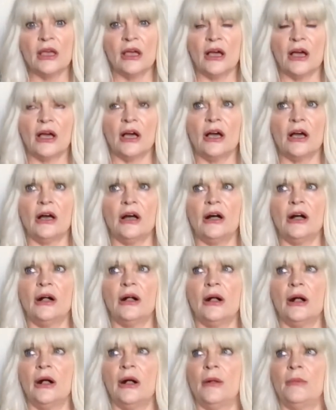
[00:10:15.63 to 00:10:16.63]

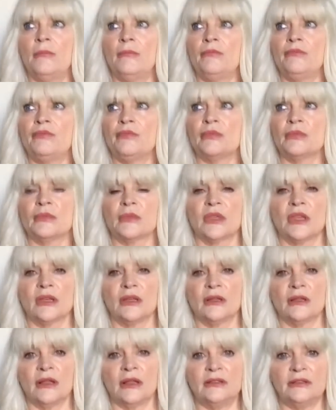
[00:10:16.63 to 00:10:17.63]
um,
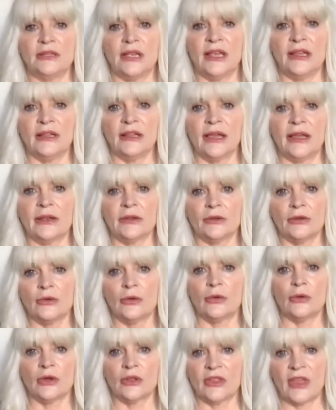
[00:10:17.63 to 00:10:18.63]
a day later
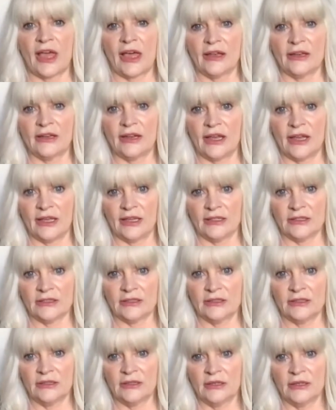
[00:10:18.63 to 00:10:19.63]
or that night.
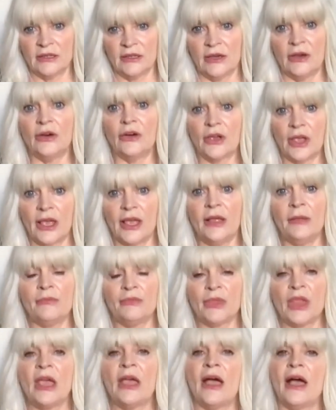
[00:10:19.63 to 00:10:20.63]
Okay?
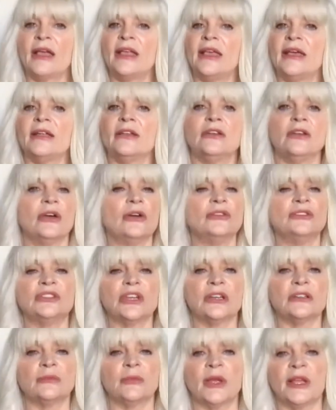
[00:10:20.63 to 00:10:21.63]
Again, no
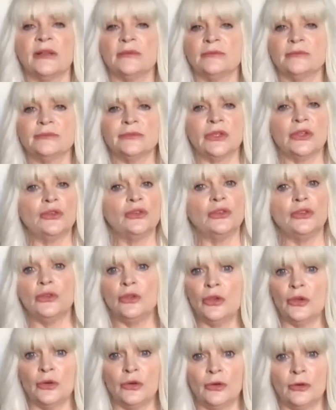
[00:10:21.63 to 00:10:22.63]
judgment. You do
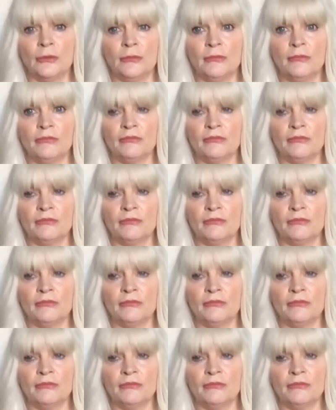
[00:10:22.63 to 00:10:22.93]
you.